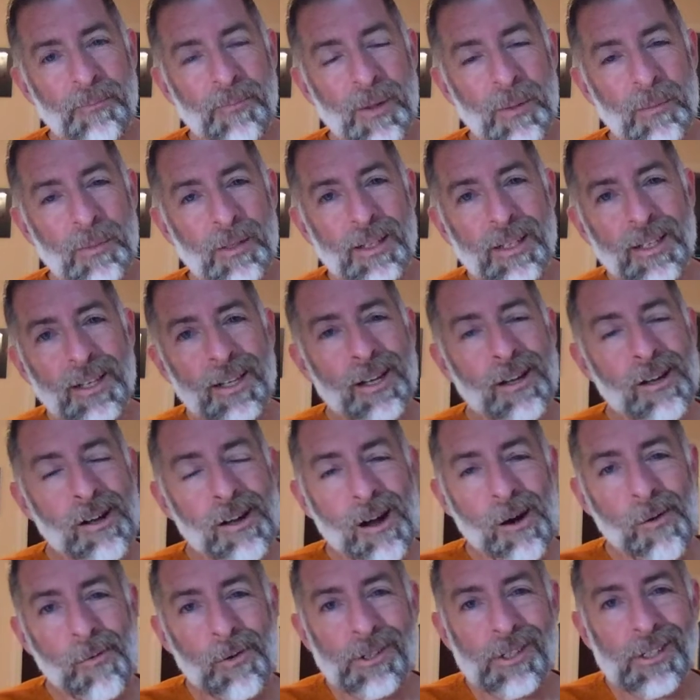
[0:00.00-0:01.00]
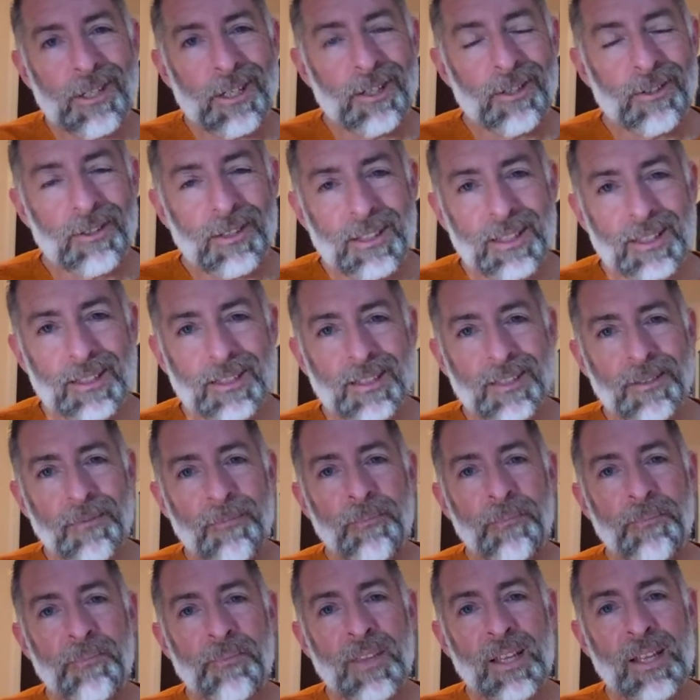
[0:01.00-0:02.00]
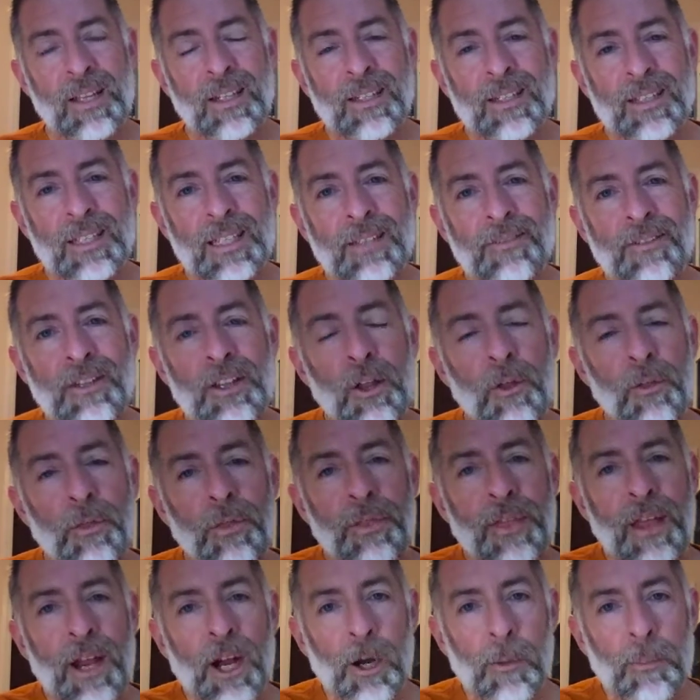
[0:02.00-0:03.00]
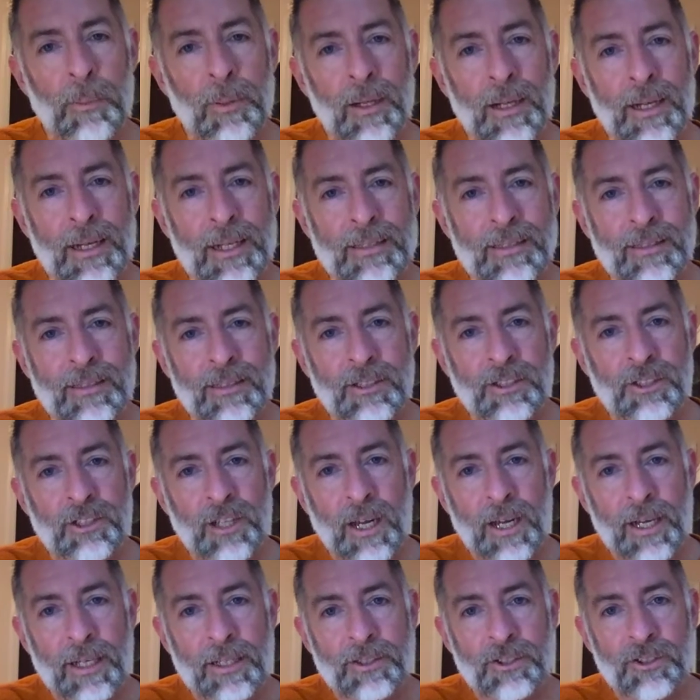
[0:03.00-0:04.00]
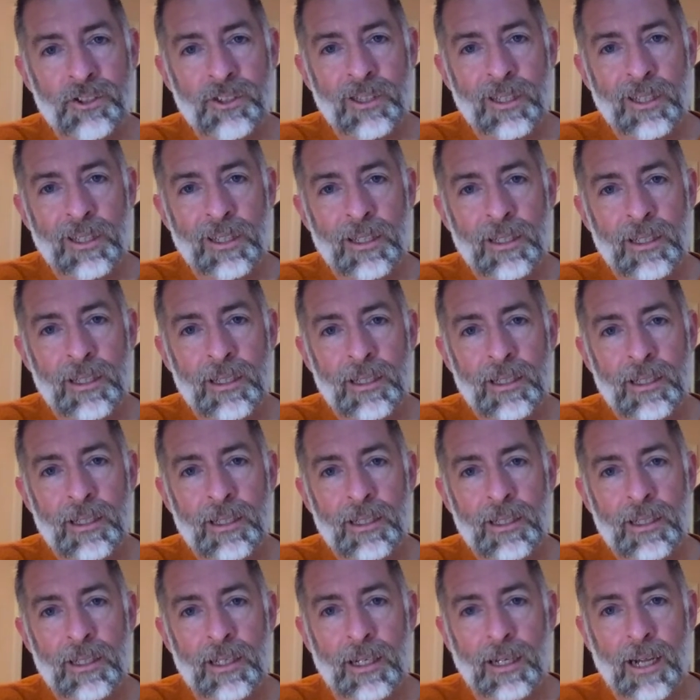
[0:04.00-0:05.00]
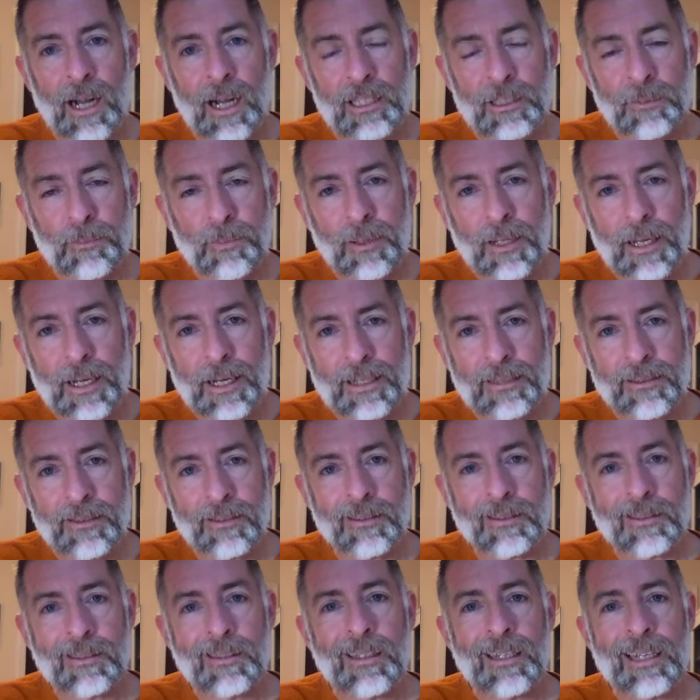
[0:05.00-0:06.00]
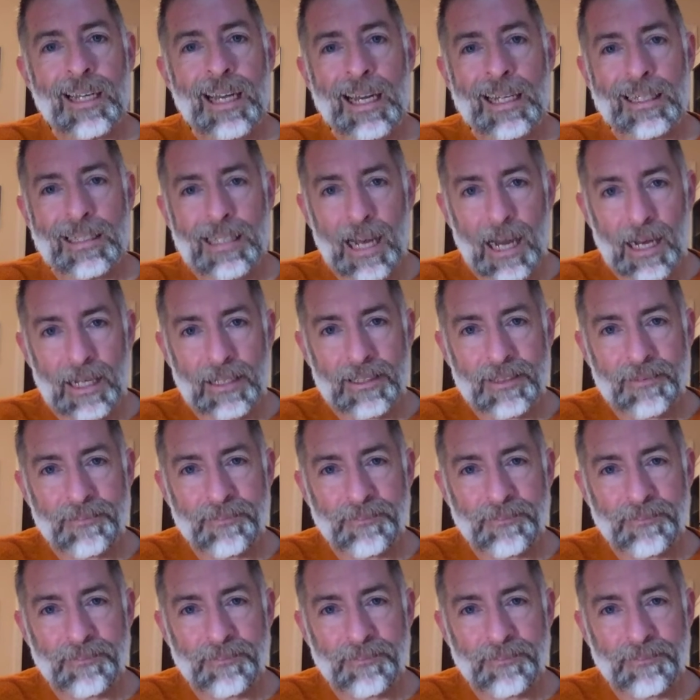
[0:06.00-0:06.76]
But I want you to hear this. Even though their plans had changed, God's plans had not.